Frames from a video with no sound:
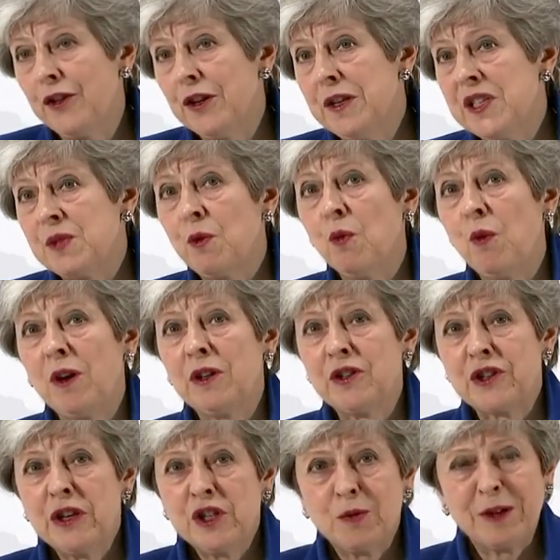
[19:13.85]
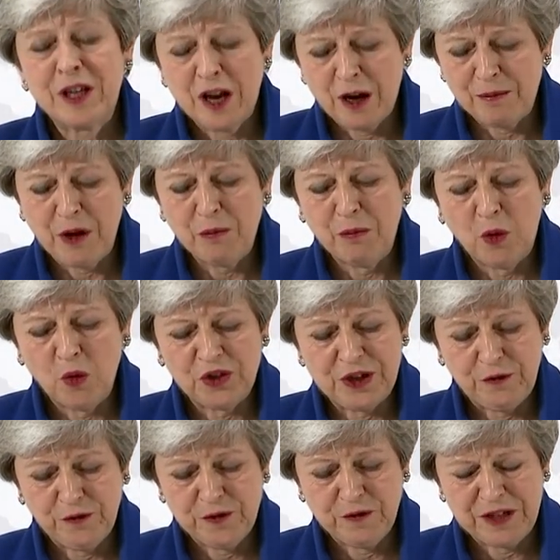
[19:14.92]
Others will want to become
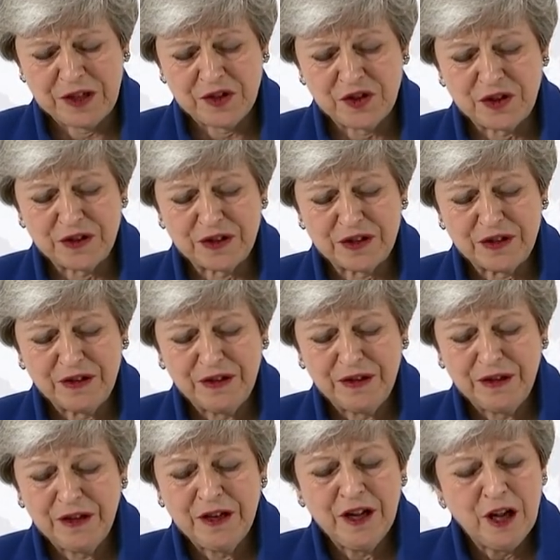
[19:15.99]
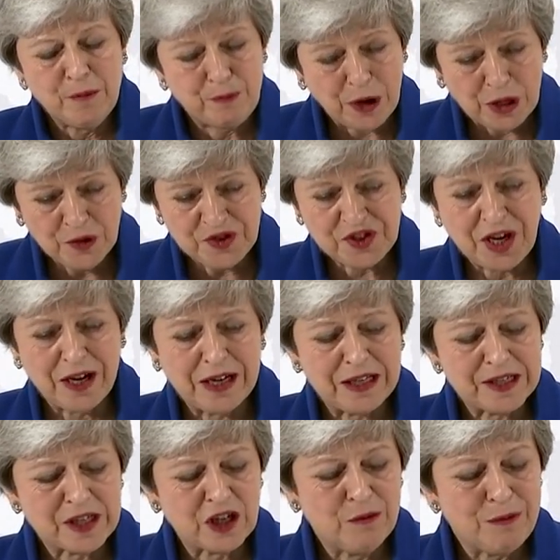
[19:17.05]
more distant. Both
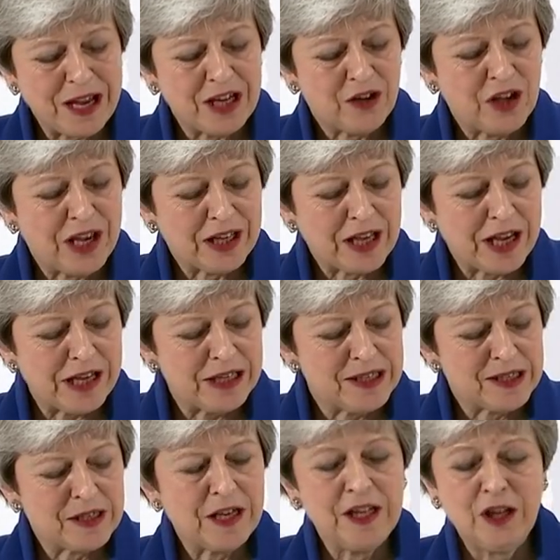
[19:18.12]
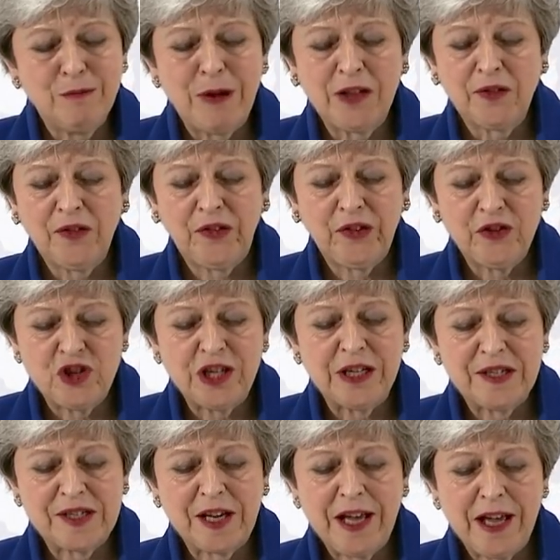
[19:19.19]
sides can make their case in the months and
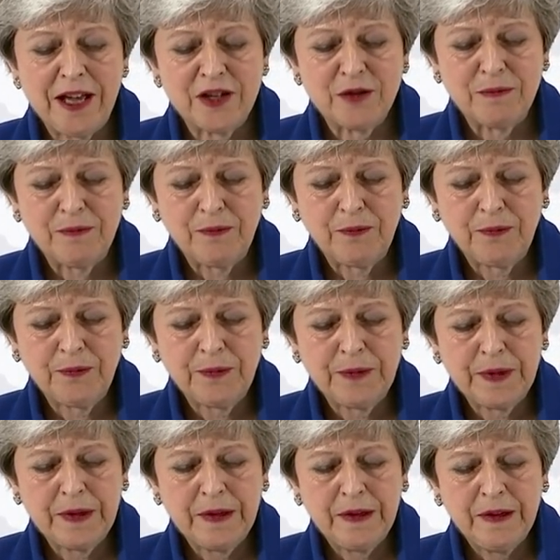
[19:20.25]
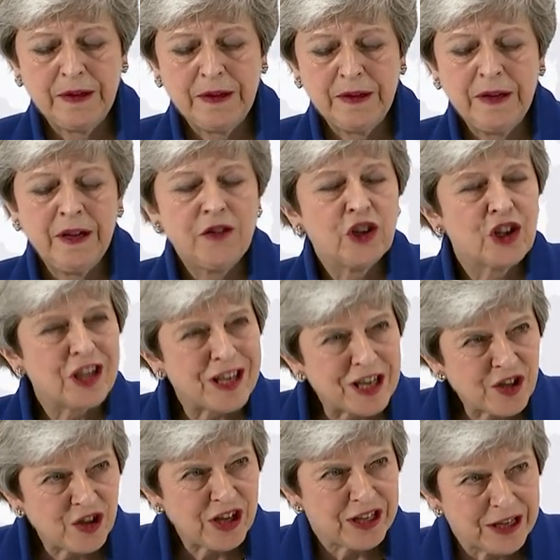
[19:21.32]
years ahead. The
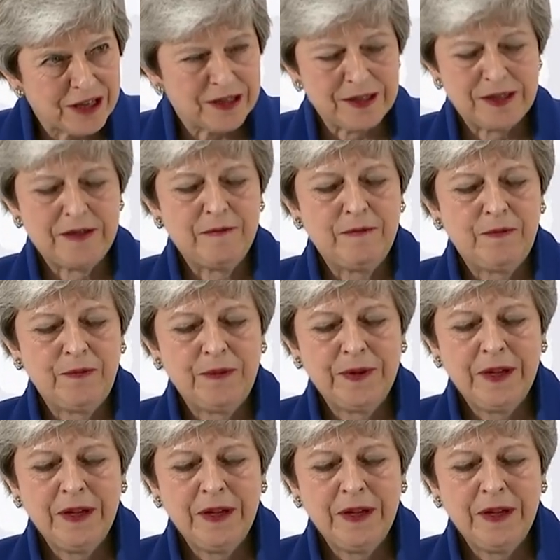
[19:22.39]
key thing is,